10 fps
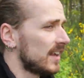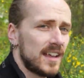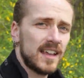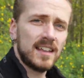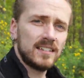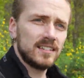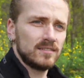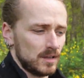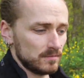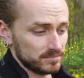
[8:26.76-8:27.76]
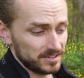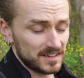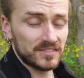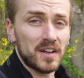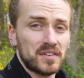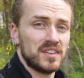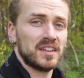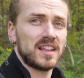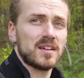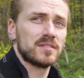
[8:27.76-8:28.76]
And, well, I've got
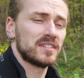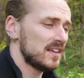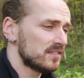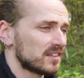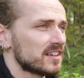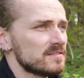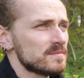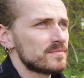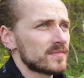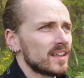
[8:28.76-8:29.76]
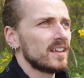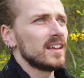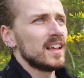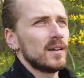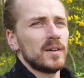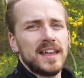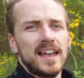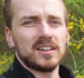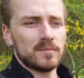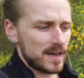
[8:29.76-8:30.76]
6 hours left, so when I
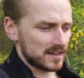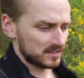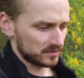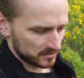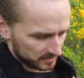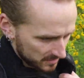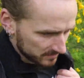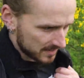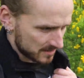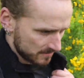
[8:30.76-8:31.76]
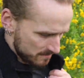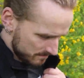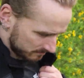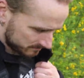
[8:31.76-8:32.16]
head on back to reserve later on,